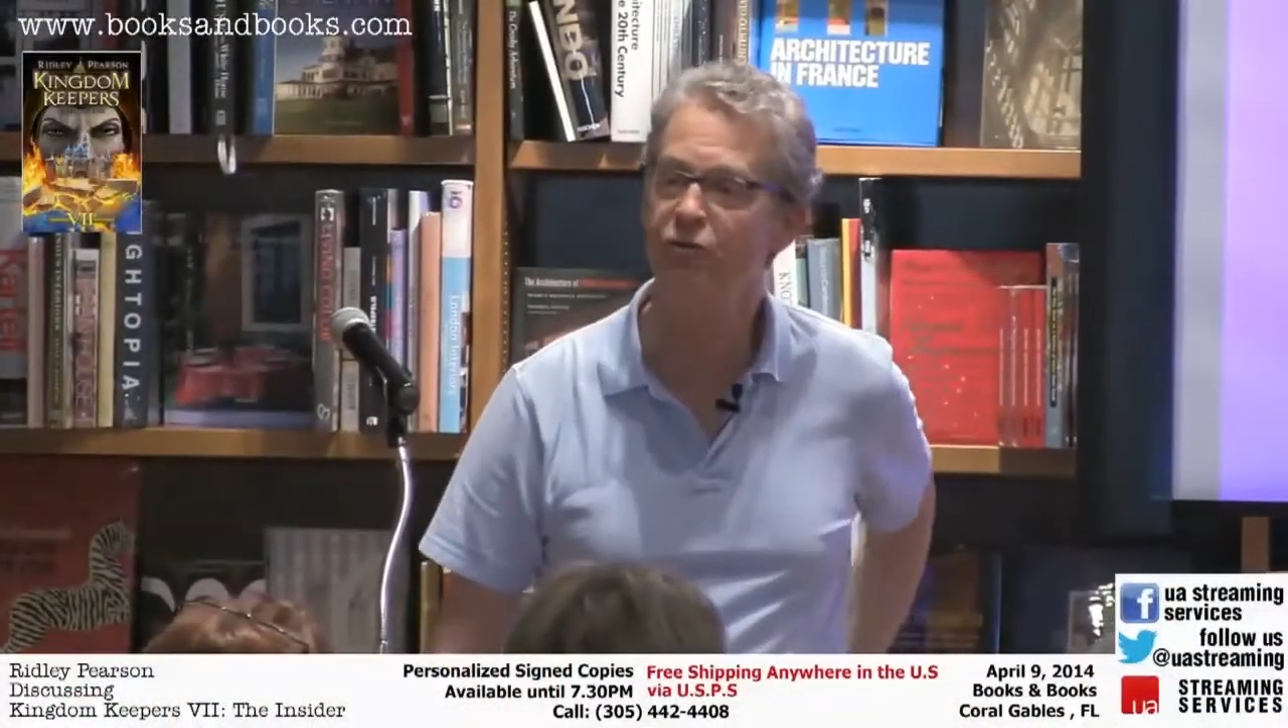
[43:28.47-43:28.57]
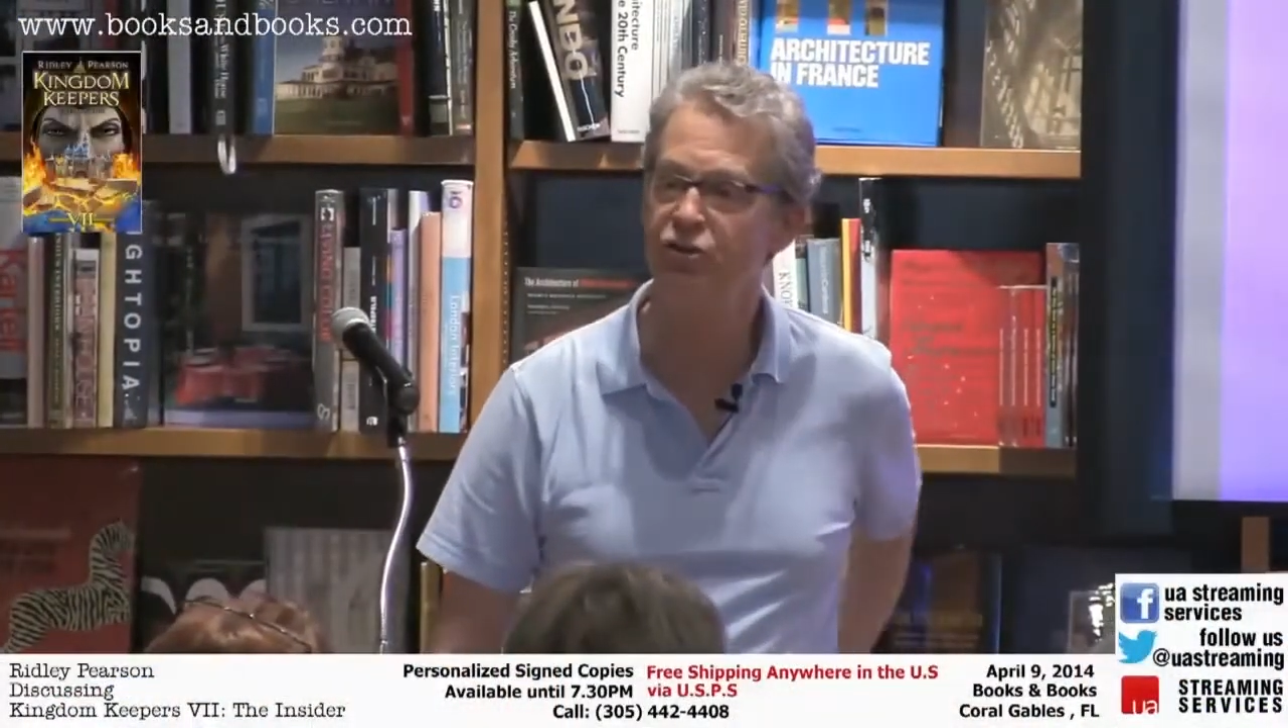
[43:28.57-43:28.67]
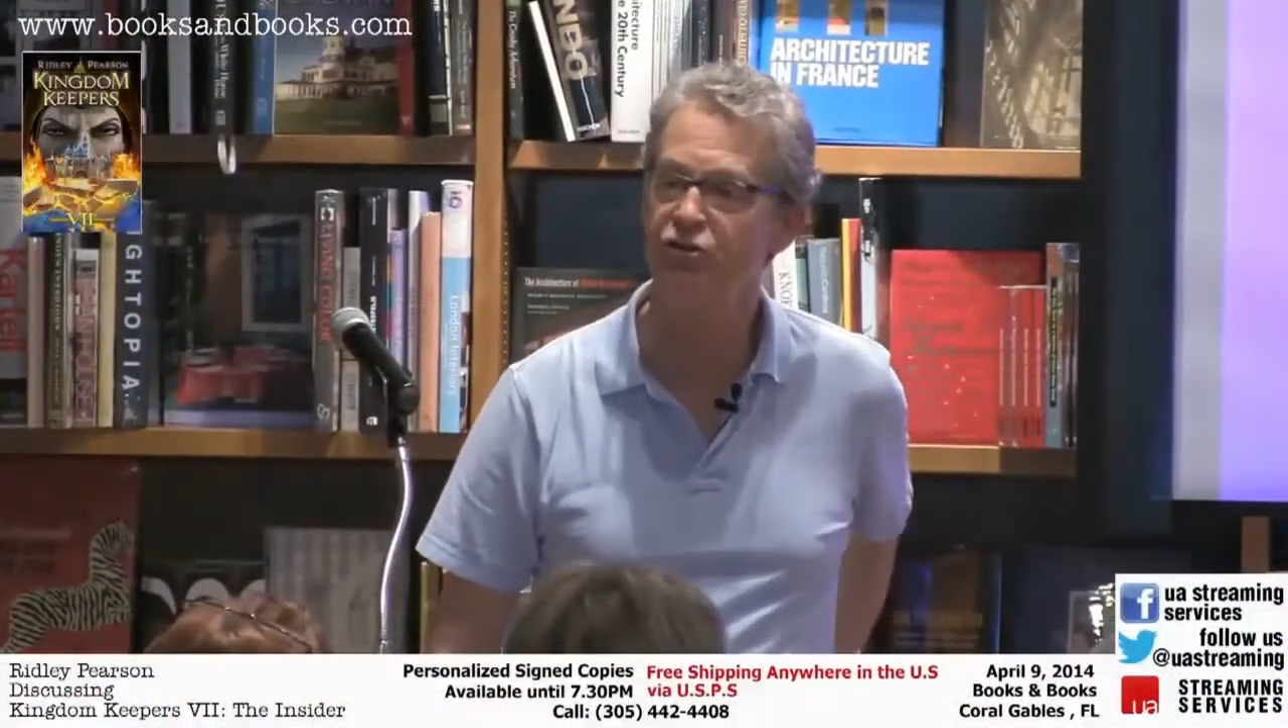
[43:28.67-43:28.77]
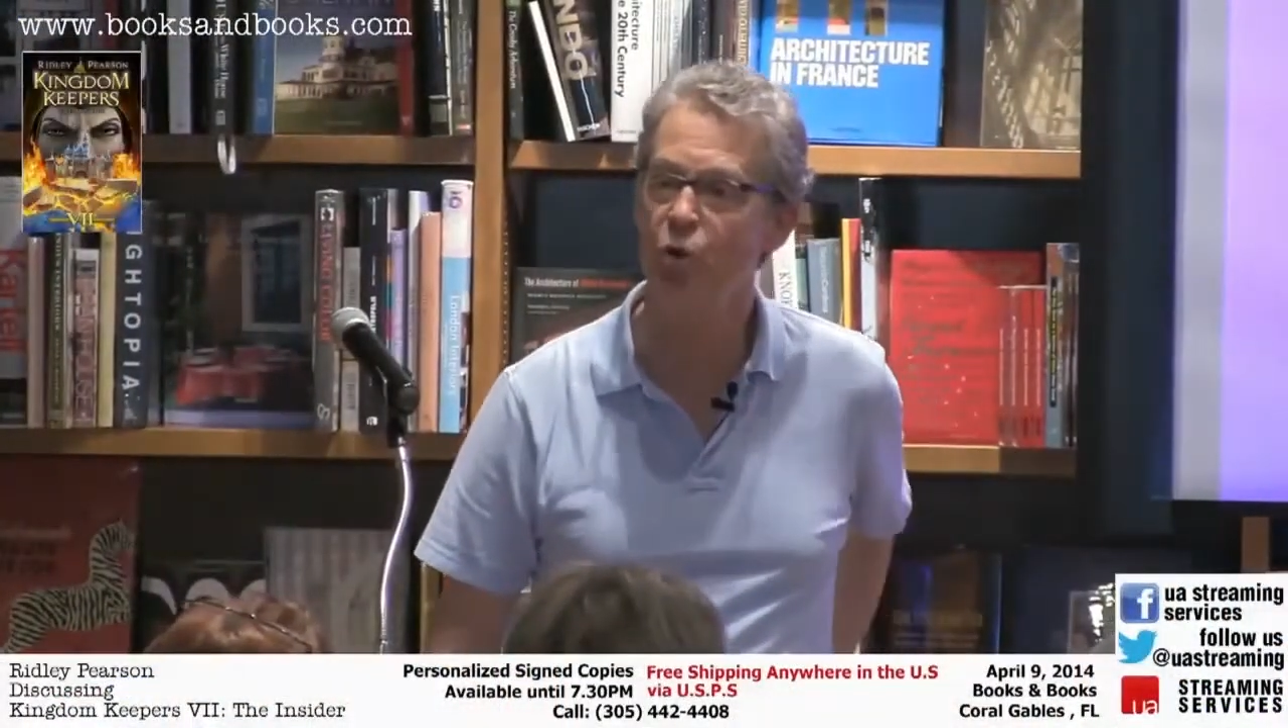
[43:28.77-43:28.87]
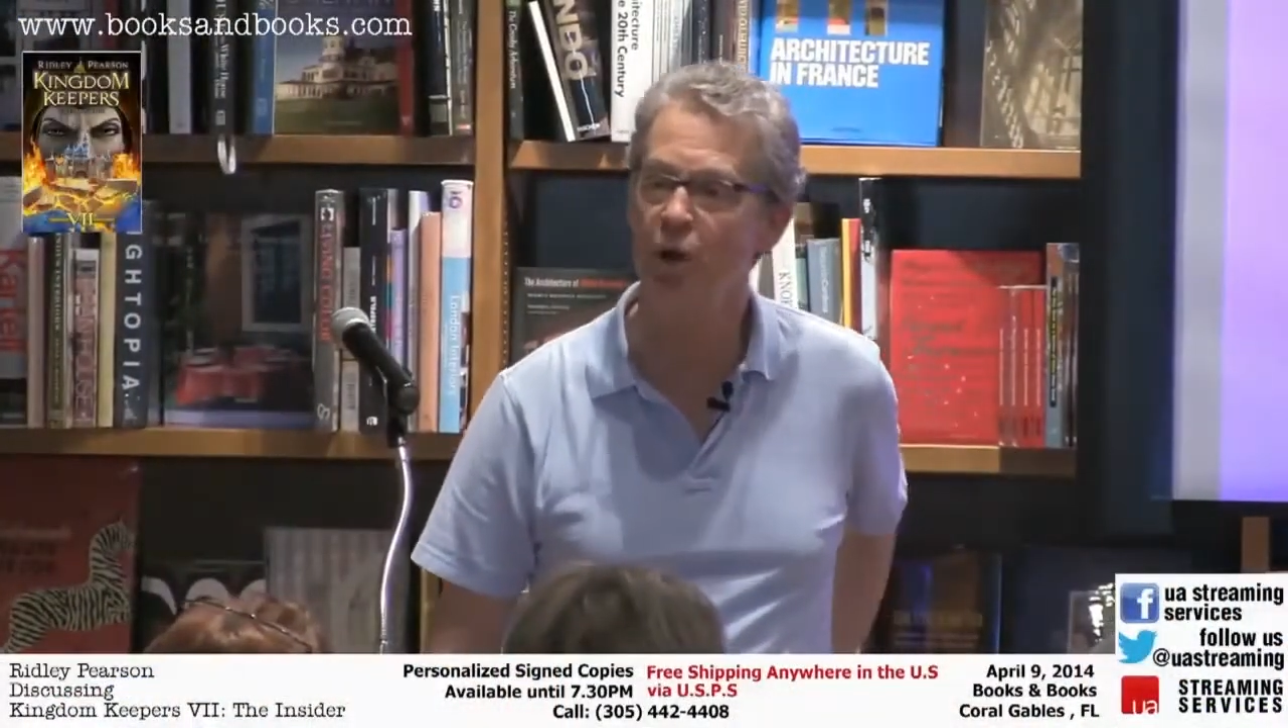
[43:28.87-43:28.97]
to
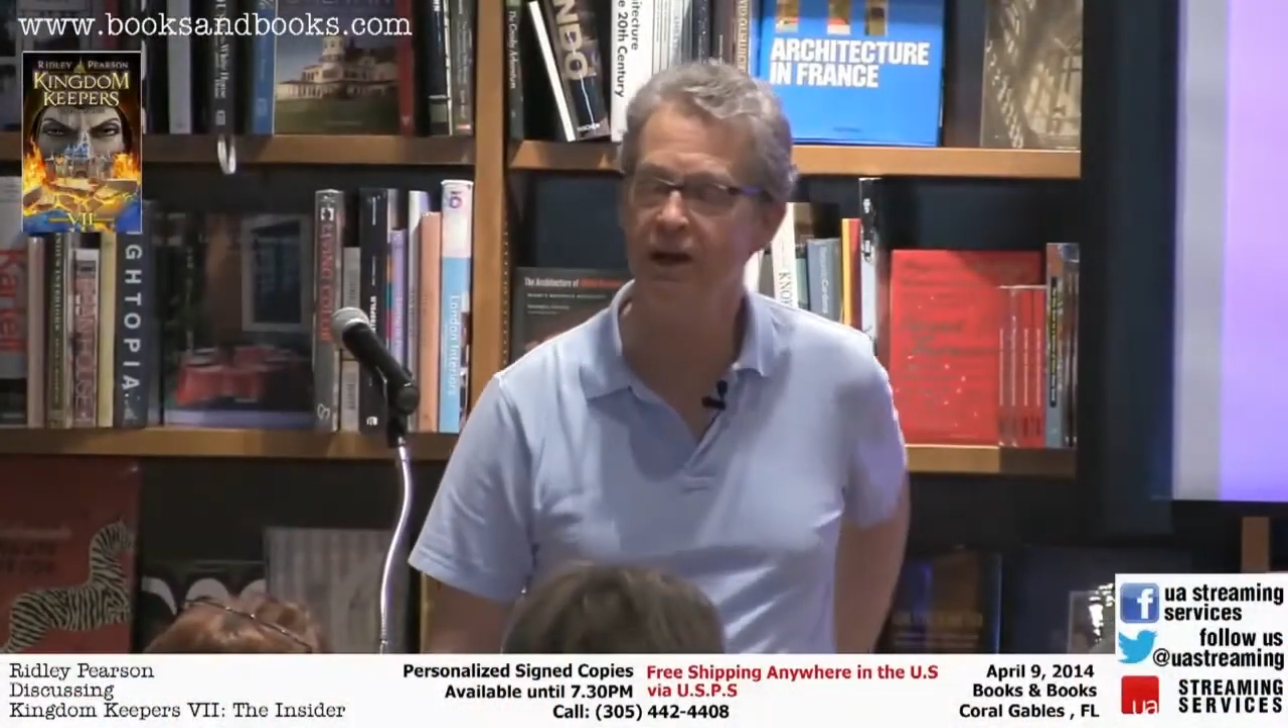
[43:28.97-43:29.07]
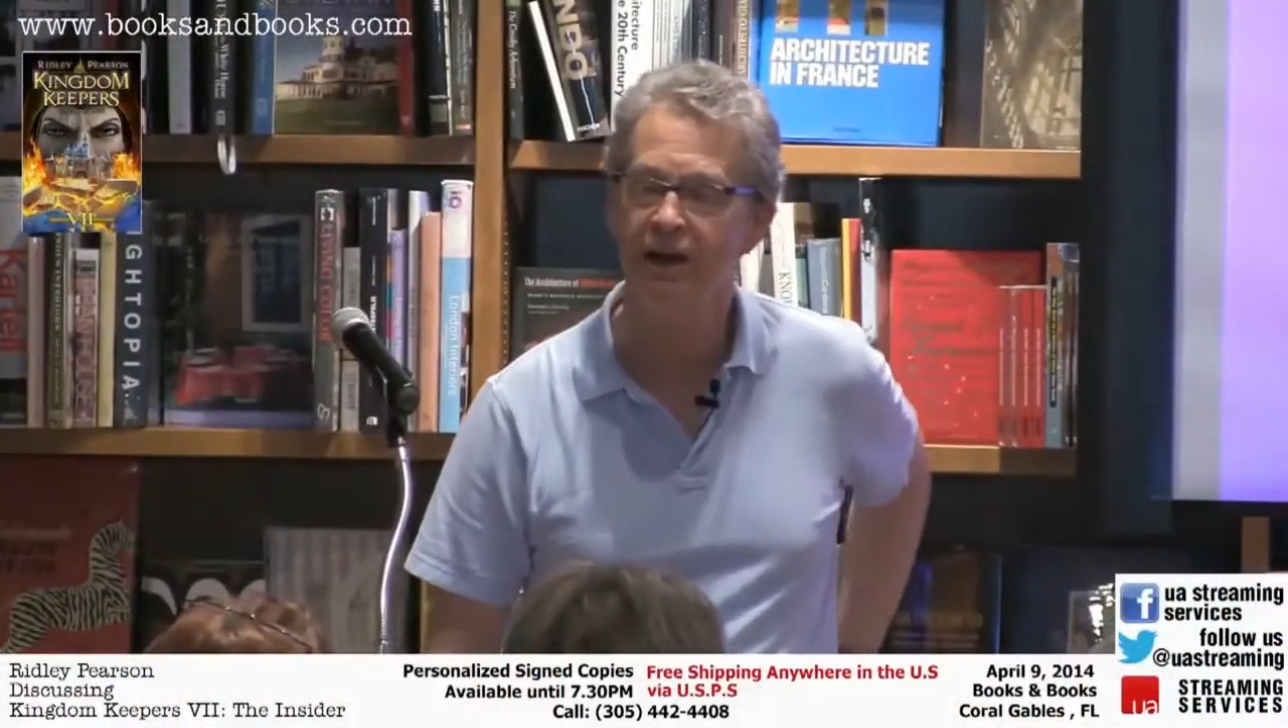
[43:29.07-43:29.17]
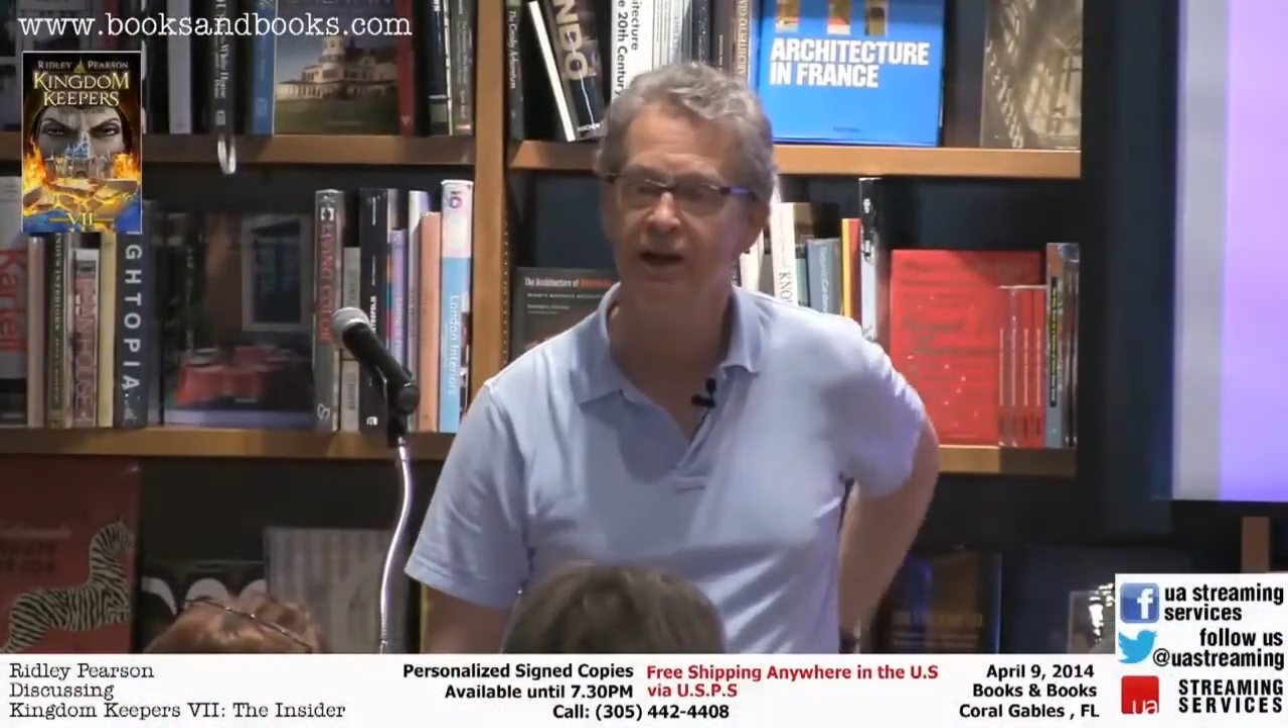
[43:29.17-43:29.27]
do it.